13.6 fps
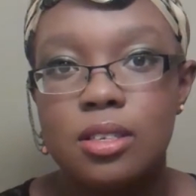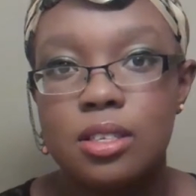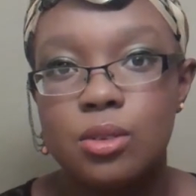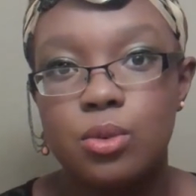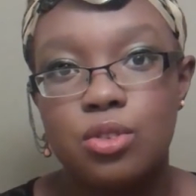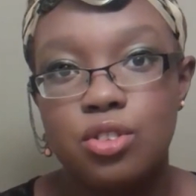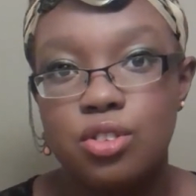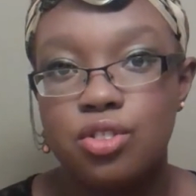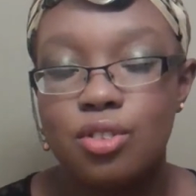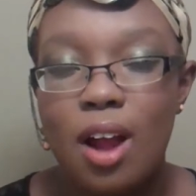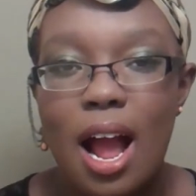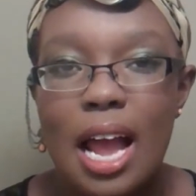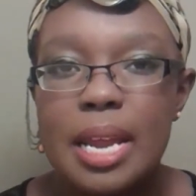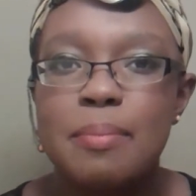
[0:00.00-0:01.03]
So it was just
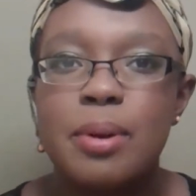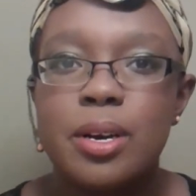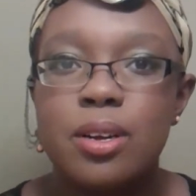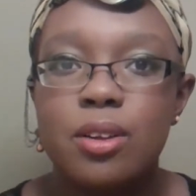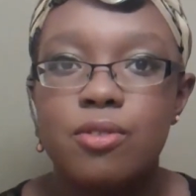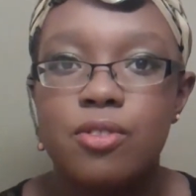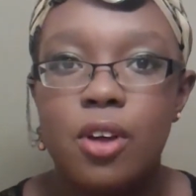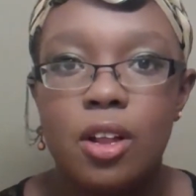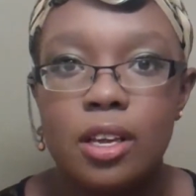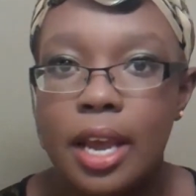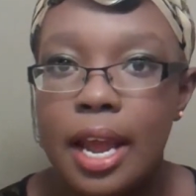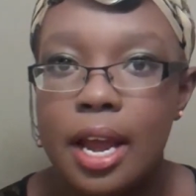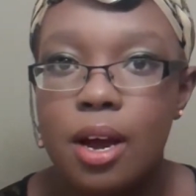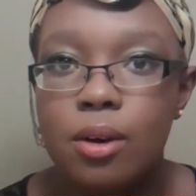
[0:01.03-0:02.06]
dry and brittle and
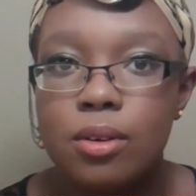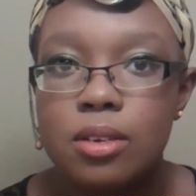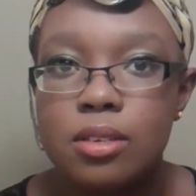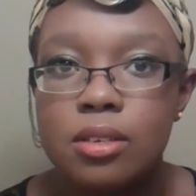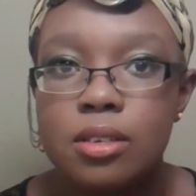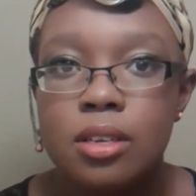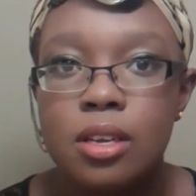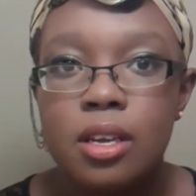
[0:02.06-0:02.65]
falling out, and